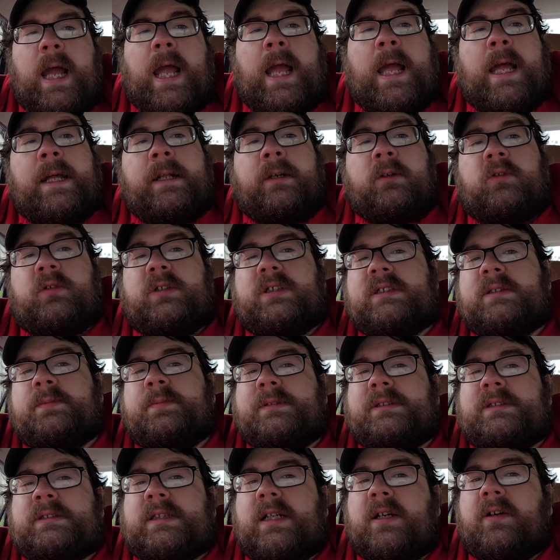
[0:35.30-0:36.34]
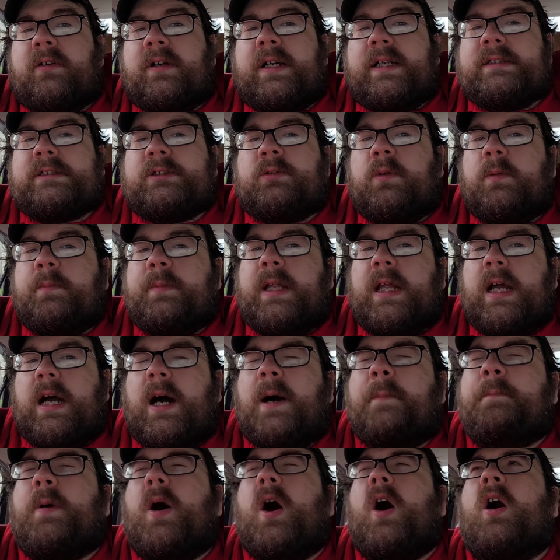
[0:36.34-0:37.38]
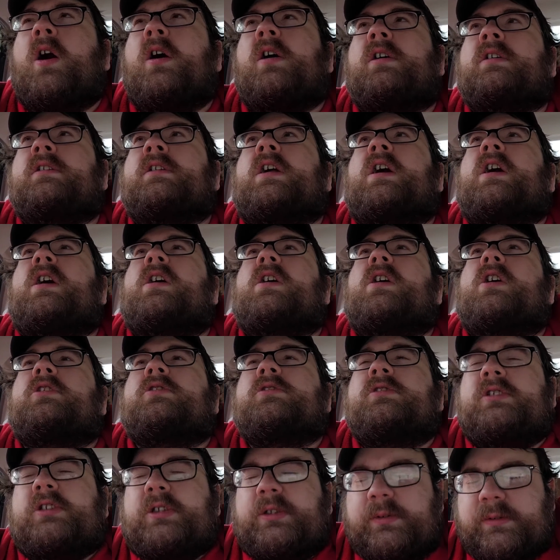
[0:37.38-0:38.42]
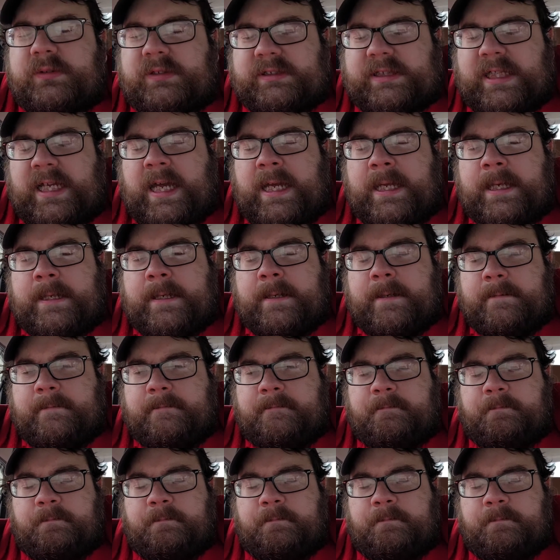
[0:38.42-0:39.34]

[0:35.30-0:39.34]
And Christmas decoration will be up on Tuesday.